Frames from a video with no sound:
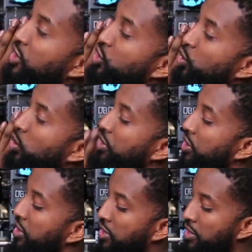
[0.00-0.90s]

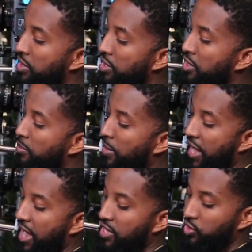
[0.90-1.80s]
shoulder. My
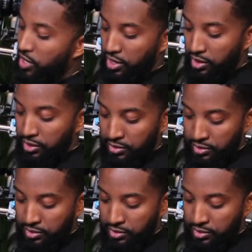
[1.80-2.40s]
hands are at a